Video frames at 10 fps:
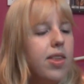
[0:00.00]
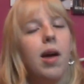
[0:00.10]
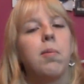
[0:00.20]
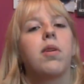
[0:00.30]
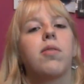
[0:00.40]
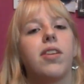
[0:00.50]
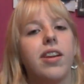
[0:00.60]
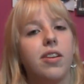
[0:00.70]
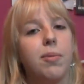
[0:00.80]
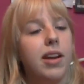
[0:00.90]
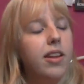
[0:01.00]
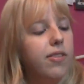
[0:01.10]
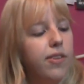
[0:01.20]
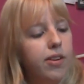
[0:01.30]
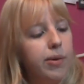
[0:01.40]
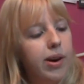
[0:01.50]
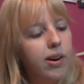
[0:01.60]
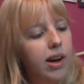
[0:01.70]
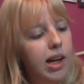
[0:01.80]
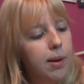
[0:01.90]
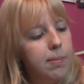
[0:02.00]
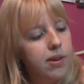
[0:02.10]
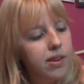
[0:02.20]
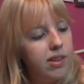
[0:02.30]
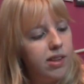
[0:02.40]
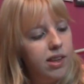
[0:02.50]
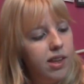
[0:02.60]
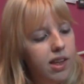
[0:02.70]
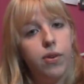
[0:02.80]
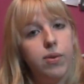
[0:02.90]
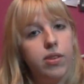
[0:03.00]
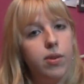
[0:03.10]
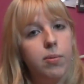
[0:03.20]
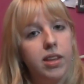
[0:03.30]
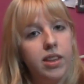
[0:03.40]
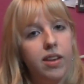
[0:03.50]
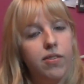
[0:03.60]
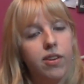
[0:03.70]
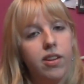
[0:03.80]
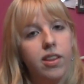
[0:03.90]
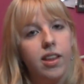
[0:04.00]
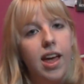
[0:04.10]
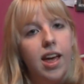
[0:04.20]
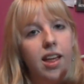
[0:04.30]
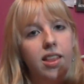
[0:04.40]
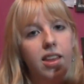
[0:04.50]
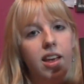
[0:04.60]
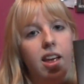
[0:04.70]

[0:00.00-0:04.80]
I'm not really explaining it very well, but if you want something different and